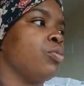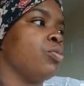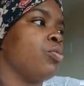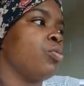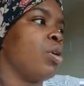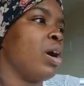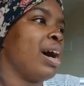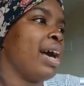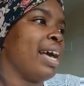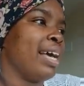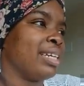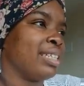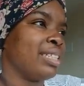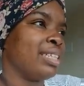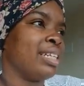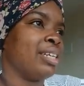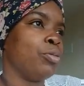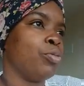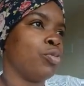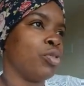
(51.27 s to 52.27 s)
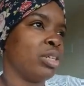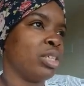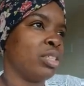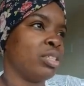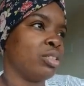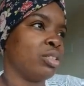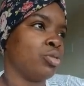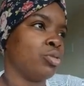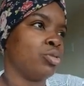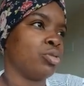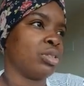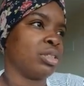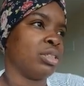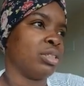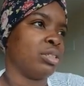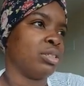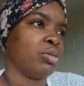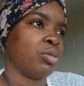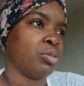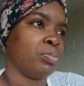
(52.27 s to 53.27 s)
what I actually wanted to talk
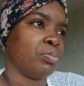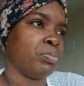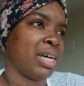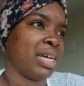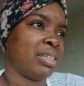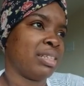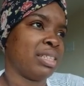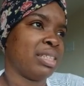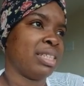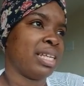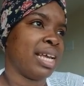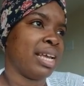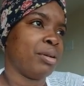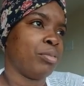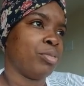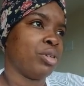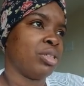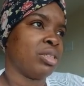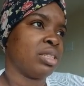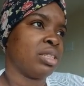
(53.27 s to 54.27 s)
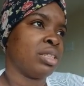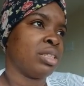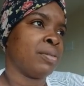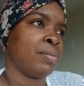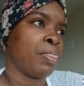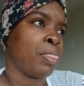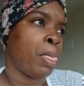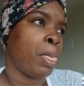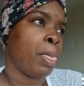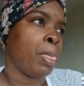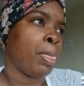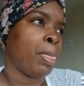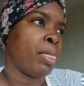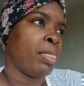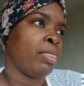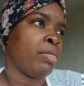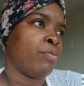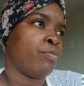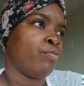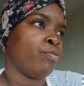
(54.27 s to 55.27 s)
to you about today was
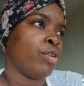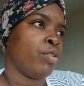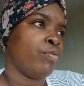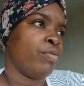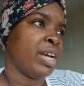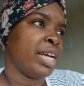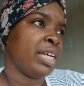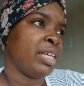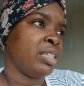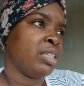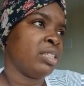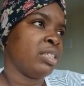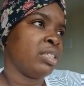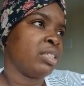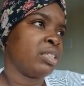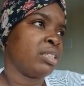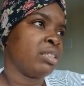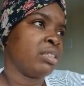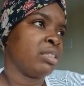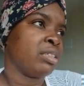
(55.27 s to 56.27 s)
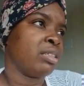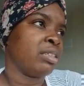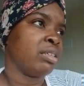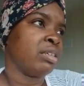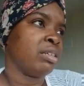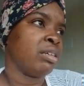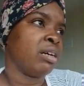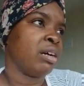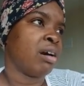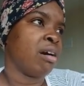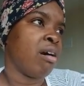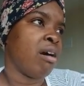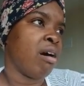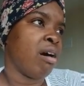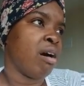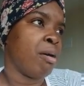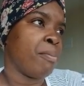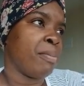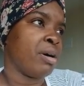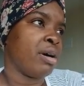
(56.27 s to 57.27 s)
revenge,
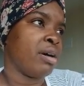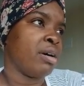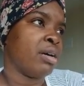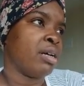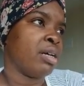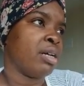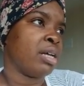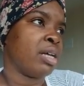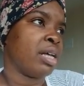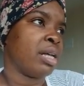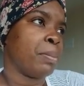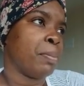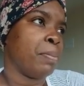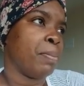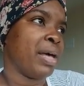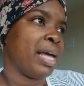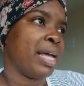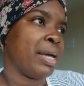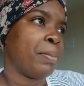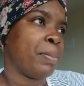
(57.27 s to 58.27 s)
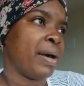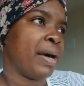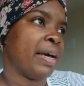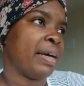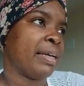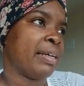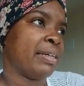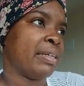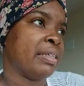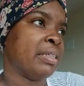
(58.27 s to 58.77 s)
karma, and payback.